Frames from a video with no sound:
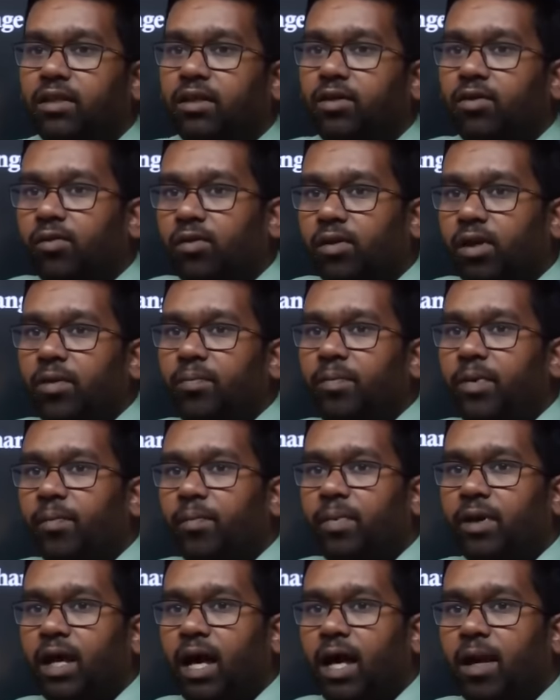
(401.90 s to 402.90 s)
the local
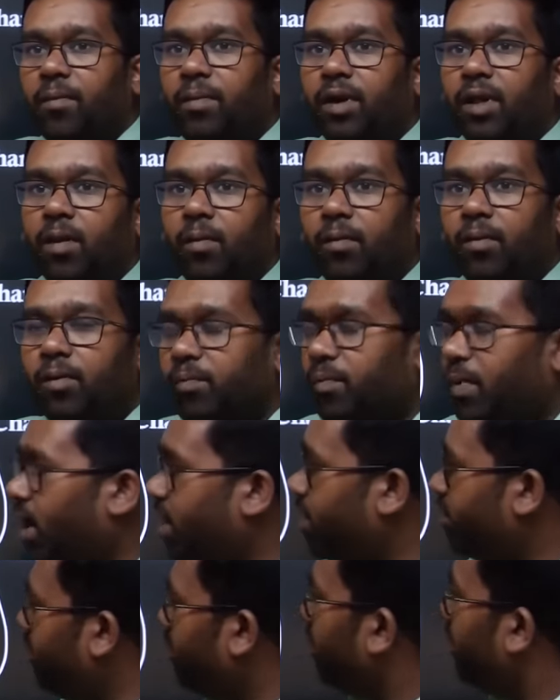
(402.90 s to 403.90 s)
people are becoming
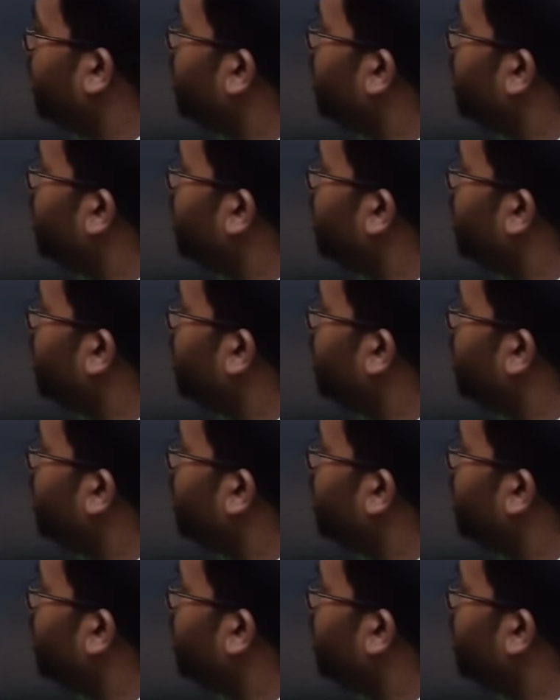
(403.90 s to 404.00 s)
powerful.